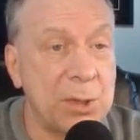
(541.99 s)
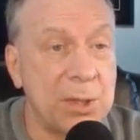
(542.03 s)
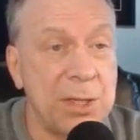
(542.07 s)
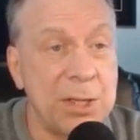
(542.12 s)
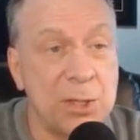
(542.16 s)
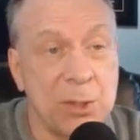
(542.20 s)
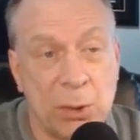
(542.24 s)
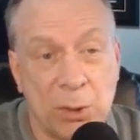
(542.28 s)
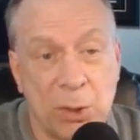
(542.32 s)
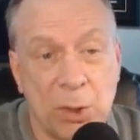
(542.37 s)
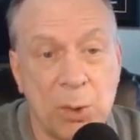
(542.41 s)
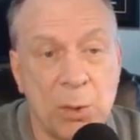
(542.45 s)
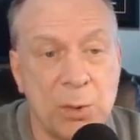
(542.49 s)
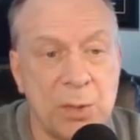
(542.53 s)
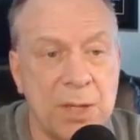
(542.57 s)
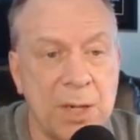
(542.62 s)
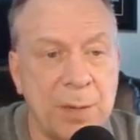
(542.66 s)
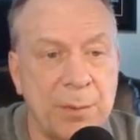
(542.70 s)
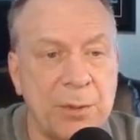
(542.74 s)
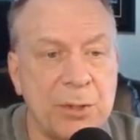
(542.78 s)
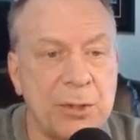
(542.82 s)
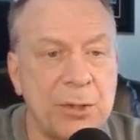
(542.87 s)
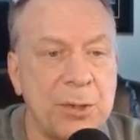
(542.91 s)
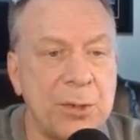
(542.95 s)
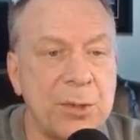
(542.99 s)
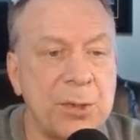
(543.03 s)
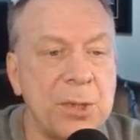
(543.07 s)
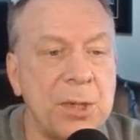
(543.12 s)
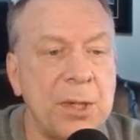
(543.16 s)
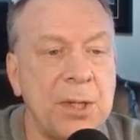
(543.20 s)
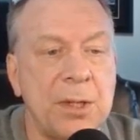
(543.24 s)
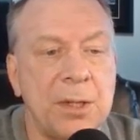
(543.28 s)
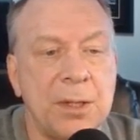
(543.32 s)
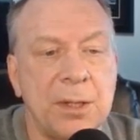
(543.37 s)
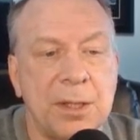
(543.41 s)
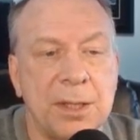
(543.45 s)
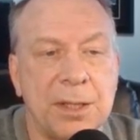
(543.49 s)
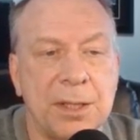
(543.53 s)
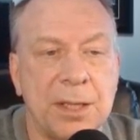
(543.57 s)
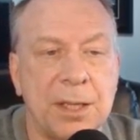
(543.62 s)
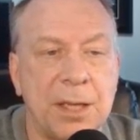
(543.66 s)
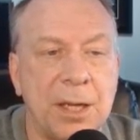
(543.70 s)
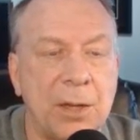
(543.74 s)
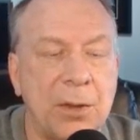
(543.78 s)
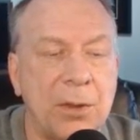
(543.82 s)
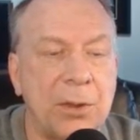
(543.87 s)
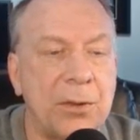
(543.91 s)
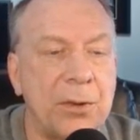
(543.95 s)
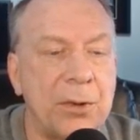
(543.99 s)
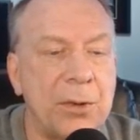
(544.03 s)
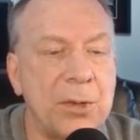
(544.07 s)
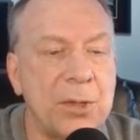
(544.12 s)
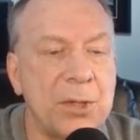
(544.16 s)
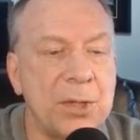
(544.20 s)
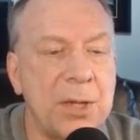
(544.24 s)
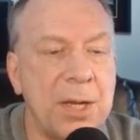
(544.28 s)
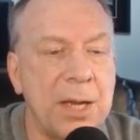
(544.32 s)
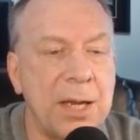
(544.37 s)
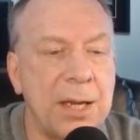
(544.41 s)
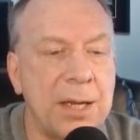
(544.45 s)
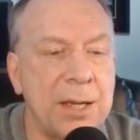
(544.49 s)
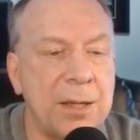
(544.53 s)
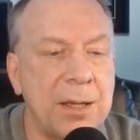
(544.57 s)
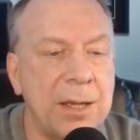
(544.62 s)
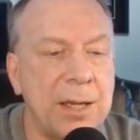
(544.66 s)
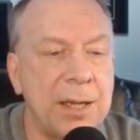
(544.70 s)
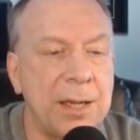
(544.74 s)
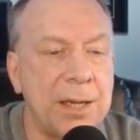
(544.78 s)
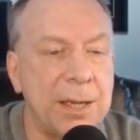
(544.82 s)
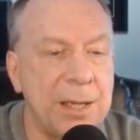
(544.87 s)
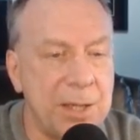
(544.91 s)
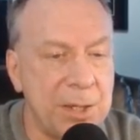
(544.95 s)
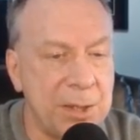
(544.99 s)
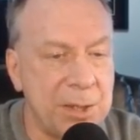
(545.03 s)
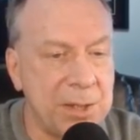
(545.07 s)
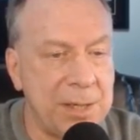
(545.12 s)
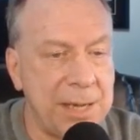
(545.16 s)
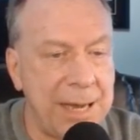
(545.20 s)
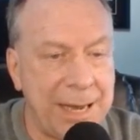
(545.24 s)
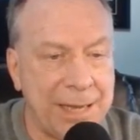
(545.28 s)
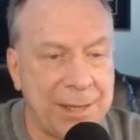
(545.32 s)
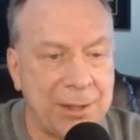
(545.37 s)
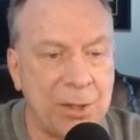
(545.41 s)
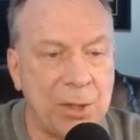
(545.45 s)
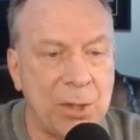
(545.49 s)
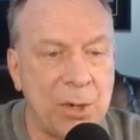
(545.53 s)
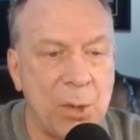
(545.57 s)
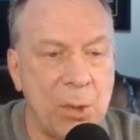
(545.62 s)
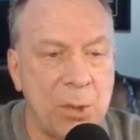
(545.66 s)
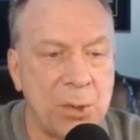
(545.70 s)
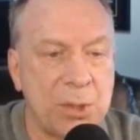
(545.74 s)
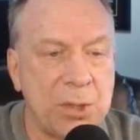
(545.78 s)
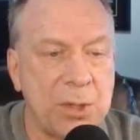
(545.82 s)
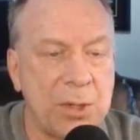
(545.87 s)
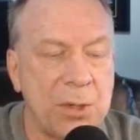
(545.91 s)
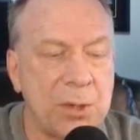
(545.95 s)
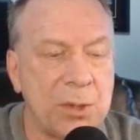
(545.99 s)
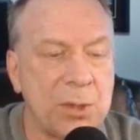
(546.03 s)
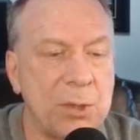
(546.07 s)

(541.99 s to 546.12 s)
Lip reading: These are low temperatures. And then on Thursday, it is at the coast here.